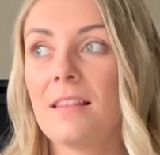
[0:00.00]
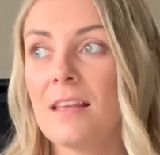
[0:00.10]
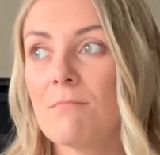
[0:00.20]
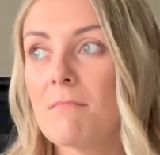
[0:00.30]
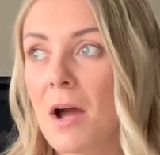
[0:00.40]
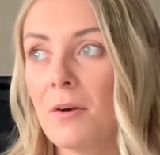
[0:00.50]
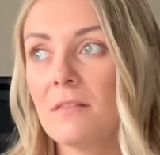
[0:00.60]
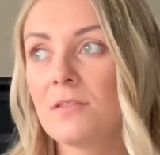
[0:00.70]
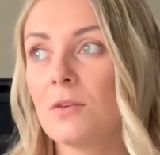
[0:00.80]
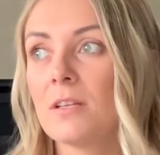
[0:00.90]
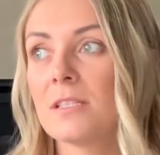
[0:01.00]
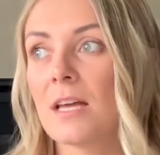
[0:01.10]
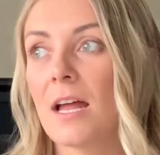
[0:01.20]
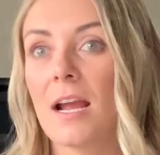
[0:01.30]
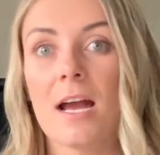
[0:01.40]
the amount of students
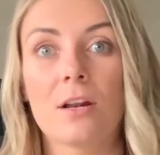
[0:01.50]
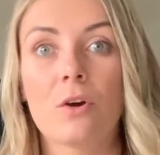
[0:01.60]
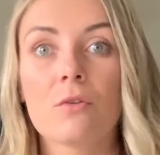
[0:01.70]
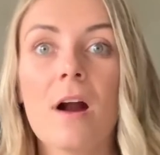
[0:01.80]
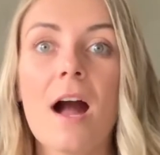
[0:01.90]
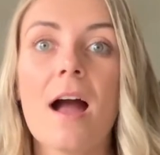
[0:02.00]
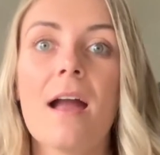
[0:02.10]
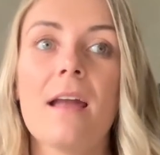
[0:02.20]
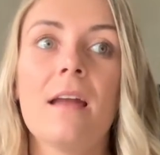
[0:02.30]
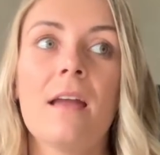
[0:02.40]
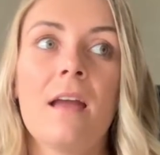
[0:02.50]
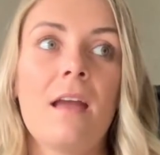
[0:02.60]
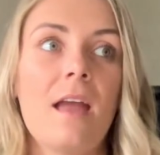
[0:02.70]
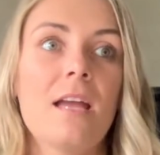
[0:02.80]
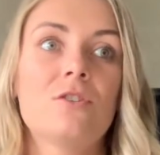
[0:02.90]
that I had cry
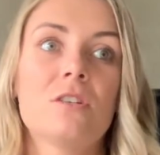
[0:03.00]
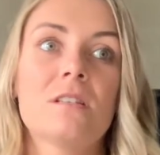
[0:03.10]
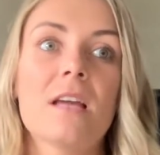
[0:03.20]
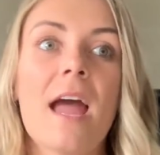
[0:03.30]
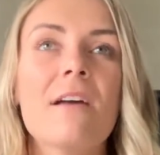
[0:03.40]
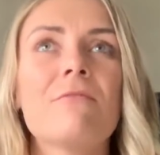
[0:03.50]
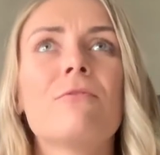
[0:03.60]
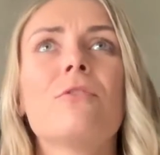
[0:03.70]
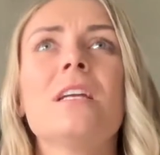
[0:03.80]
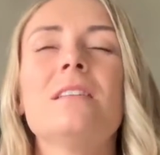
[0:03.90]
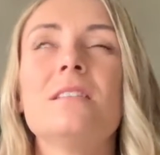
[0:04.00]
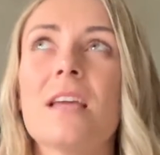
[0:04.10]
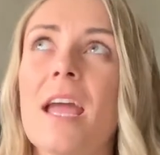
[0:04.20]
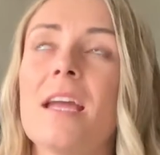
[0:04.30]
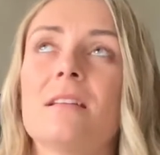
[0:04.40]
and just every
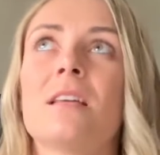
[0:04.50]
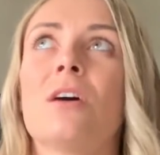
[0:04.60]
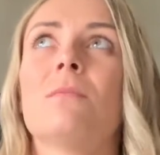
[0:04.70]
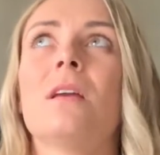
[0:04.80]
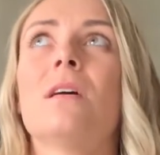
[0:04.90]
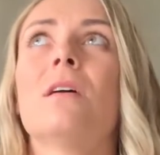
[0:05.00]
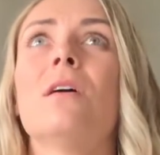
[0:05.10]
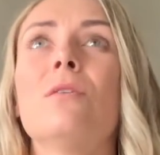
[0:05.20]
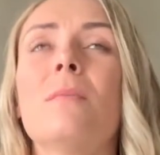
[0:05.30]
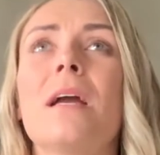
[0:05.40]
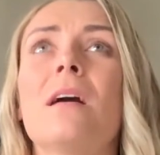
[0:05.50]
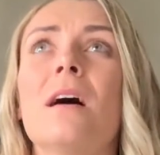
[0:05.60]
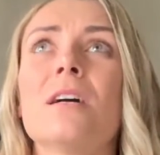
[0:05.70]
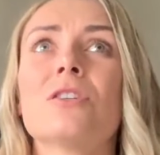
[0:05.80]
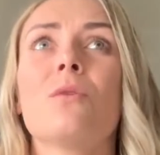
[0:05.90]
day tell me, oh my
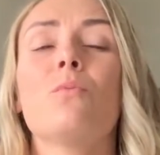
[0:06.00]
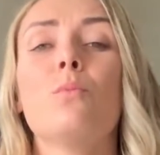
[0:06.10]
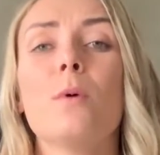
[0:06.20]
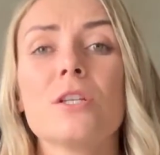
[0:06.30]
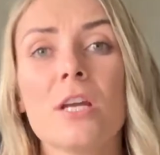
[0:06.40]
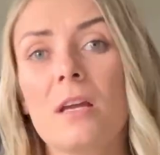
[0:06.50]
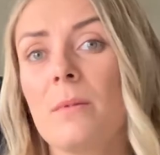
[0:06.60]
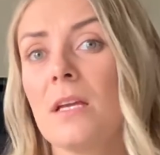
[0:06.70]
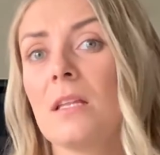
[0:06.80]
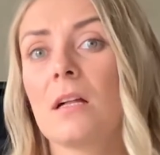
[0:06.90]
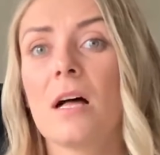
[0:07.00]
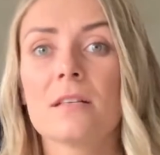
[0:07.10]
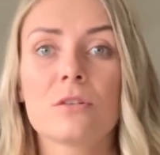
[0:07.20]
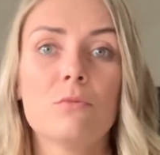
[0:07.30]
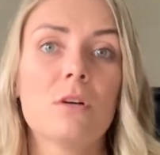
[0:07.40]
gosh, I wish I could be in the
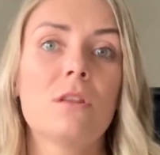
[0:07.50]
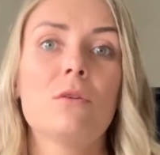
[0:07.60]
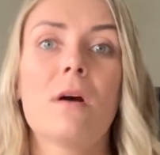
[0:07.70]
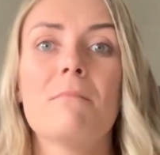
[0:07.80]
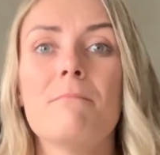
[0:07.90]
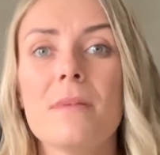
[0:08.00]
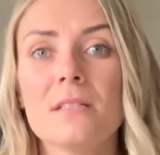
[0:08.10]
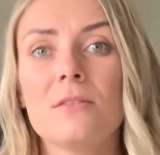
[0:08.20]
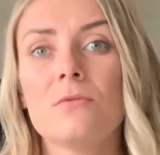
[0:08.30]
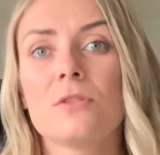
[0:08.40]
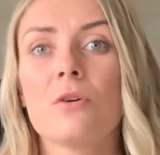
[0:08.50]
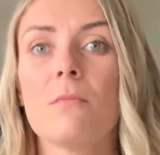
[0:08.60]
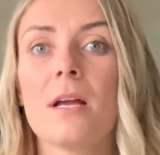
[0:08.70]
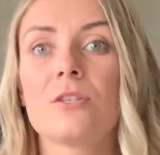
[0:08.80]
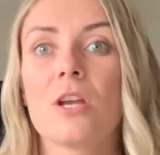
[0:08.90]
classroom with you. I miss you so
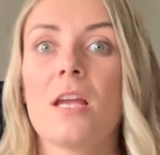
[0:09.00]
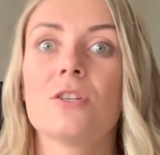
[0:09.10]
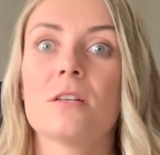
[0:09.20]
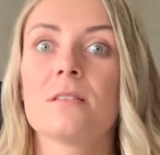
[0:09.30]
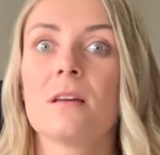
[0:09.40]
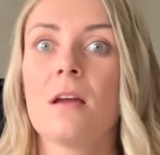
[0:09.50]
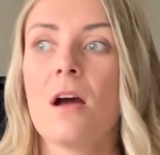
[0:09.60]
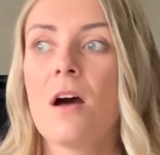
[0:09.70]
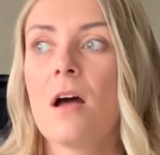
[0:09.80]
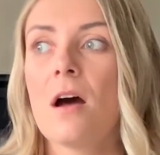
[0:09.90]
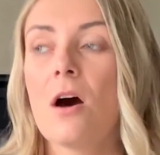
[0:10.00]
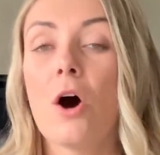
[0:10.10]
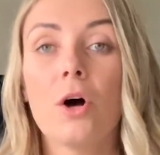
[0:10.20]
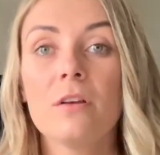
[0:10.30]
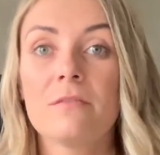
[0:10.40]
much. And just
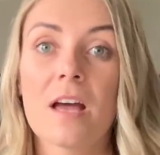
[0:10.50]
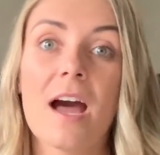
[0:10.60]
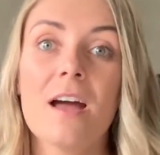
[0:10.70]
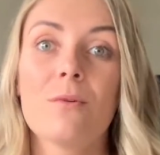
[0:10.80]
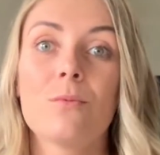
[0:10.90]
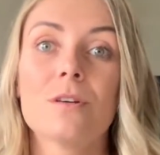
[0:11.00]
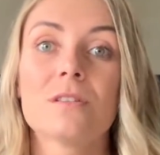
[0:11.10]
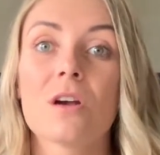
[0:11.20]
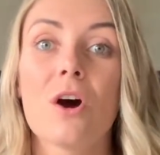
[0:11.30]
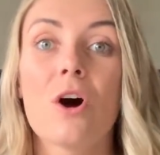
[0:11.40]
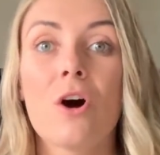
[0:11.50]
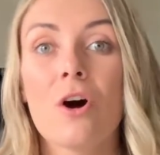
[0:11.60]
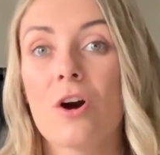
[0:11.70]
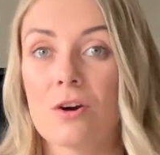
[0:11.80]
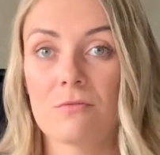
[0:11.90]
all of that was
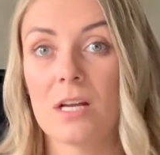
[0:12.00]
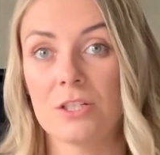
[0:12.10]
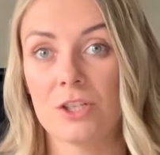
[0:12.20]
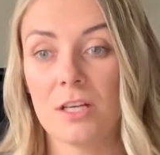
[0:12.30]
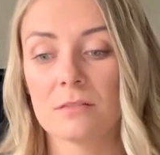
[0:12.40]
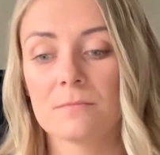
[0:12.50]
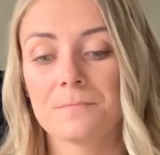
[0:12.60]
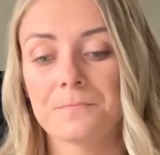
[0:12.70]
heart-wrenching,